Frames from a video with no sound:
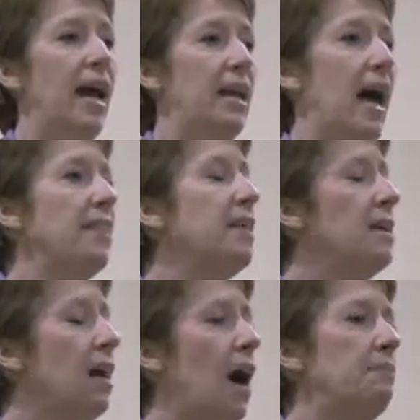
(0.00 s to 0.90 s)
And I
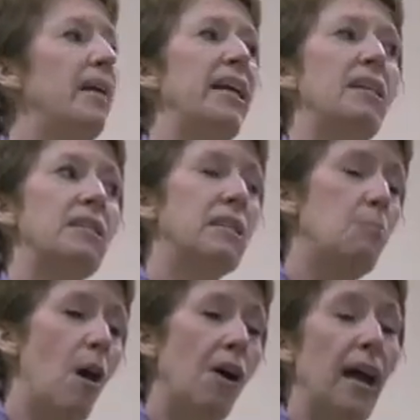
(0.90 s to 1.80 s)
think God made us
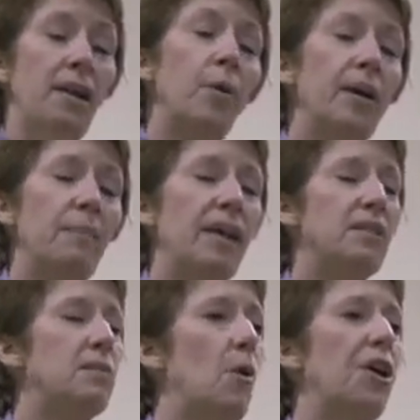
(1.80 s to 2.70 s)
smart. I know he made
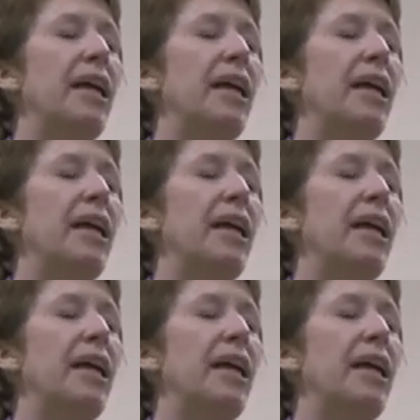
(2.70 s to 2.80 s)
us smart.